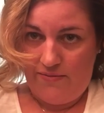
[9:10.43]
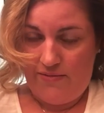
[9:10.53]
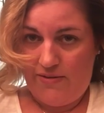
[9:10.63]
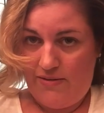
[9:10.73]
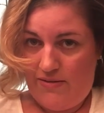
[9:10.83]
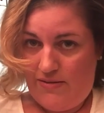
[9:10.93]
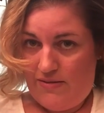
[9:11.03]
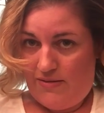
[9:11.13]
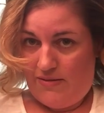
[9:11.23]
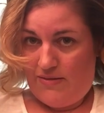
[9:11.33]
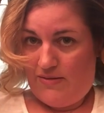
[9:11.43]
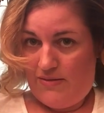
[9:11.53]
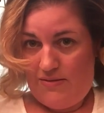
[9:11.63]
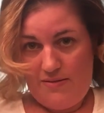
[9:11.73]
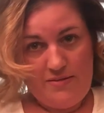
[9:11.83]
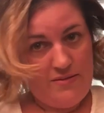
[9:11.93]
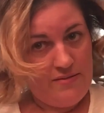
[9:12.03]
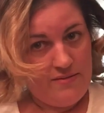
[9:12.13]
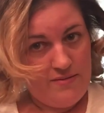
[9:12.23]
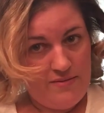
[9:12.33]

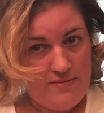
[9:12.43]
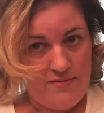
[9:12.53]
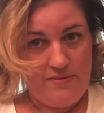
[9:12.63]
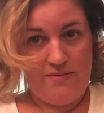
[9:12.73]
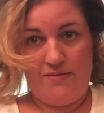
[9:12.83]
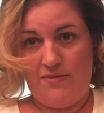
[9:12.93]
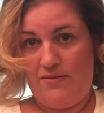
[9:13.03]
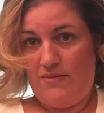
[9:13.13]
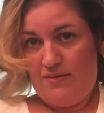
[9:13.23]
[no speech]